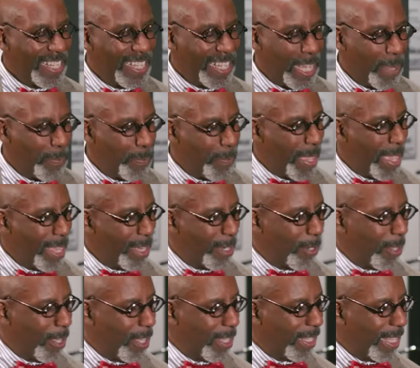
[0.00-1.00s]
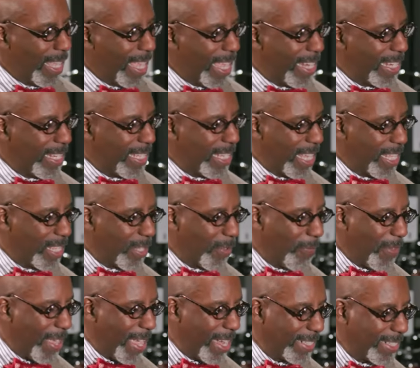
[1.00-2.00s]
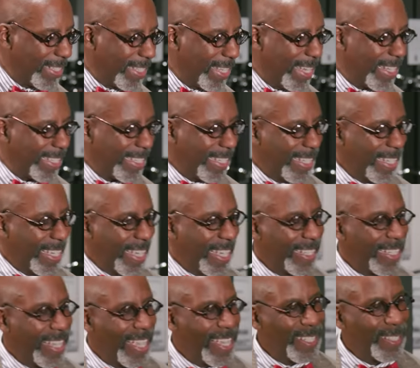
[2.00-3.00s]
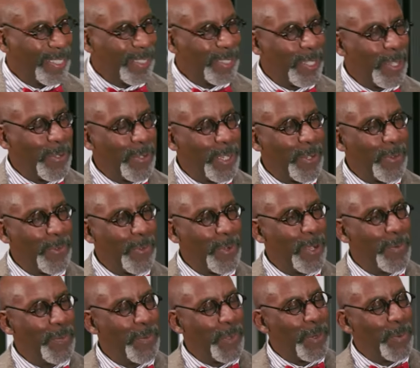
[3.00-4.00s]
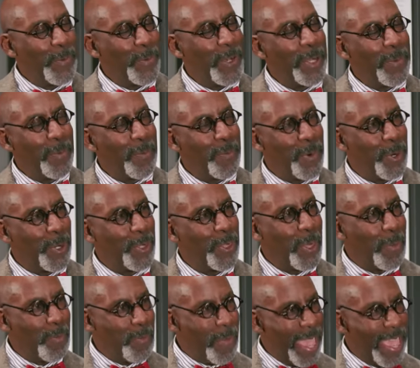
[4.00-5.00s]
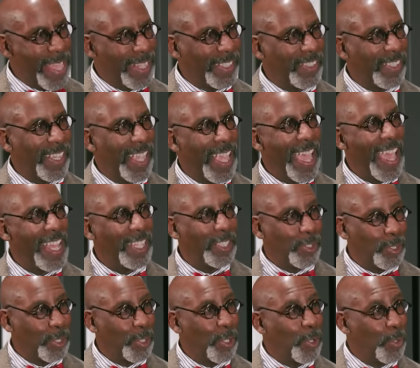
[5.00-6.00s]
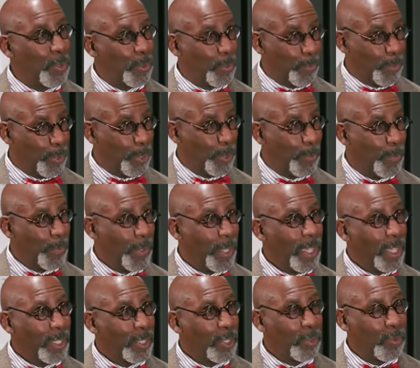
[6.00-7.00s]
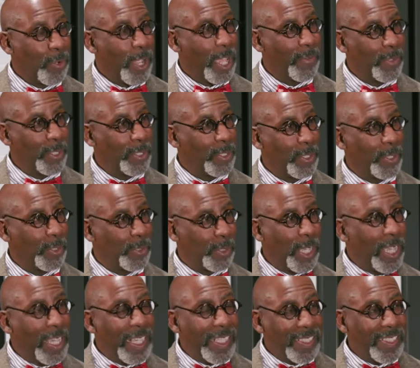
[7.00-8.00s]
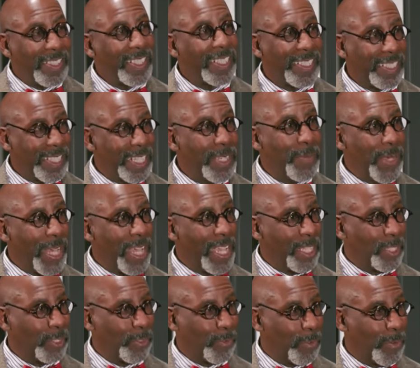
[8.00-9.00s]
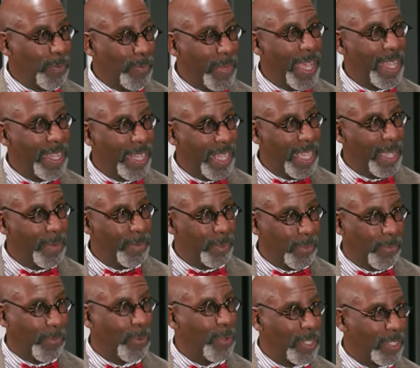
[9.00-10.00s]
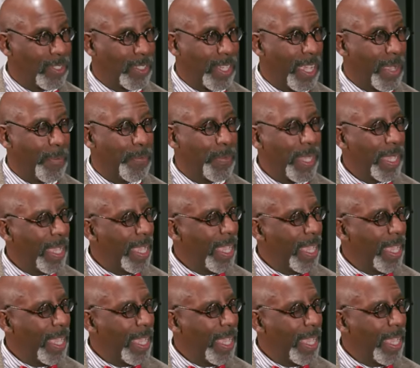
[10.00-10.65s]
Not bad at all. And the fact that, again, going from what Bertha Benz had to go through to travel those 60 miles from Mannheim to Pforzheim,